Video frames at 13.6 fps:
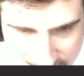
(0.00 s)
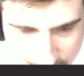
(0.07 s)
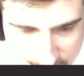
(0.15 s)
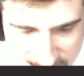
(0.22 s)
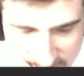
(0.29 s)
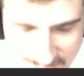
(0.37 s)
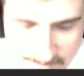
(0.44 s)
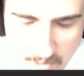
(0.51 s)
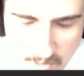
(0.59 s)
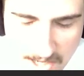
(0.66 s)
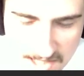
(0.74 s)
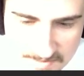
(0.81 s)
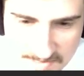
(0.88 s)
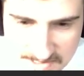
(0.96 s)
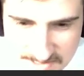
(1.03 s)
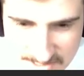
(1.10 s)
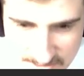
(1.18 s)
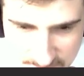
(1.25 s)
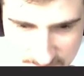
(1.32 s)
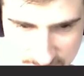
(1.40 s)
that means that they have more elements
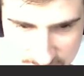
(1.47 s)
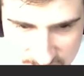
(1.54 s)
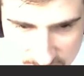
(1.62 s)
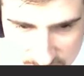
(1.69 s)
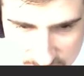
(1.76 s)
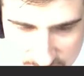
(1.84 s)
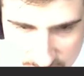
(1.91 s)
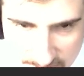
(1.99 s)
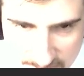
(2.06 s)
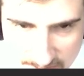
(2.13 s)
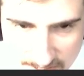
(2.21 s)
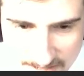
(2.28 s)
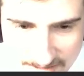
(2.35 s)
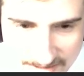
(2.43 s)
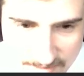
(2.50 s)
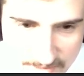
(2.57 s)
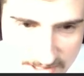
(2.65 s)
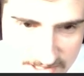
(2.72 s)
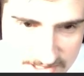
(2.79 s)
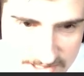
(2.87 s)
of evangelicalism,
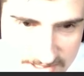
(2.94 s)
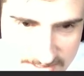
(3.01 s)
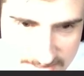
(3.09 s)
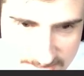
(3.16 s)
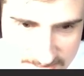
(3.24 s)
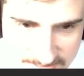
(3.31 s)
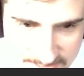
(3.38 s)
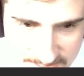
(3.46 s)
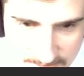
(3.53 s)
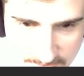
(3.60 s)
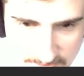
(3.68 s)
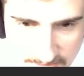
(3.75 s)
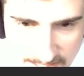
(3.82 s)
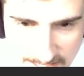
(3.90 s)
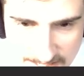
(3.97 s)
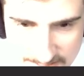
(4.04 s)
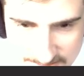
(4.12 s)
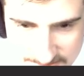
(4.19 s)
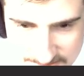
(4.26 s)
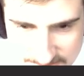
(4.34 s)
which some of that
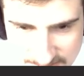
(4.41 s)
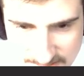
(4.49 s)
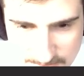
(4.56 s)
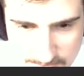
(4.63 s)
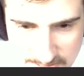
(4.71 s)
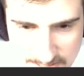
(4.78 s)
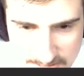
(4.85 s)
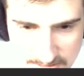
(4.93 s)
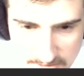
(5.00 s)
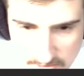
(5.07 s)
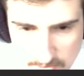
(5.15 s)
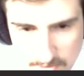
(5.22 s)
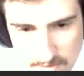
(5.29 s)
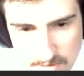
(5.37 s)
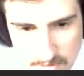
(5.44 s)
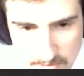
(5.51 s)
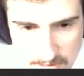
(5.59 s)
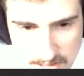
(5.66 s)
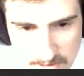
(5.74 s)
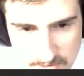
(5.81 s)
can be a little more
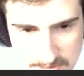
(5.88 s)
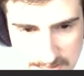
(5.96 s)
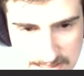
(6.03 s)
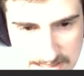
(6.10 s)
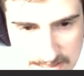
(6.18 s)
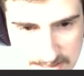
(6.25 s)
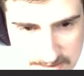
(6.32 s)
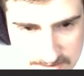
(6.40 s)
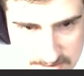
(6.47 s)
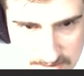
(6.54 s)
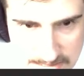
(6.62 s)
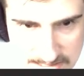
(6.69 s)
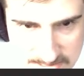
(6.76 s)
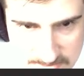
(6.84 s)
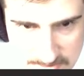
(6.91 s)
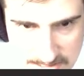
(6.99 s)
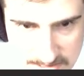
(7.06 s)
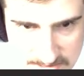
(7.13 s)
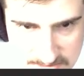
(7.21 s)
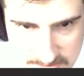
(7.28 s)
heretical leaning in some
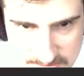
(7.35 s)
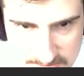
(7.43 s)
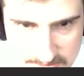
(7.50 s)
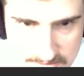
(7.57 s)
aspects.